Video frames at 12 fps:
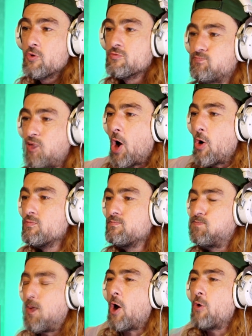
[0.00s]
Oompa,
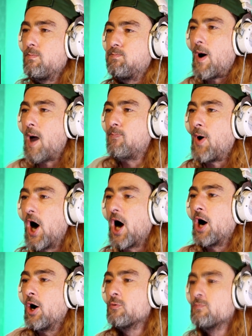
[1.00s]
oompa, oompa,
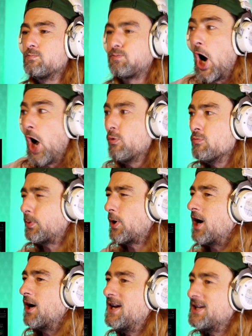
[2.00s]
pa. Oompa,
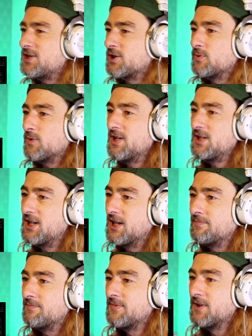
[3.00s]
oompa. That's a good one, isn't
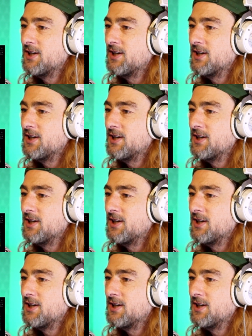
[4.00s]
it?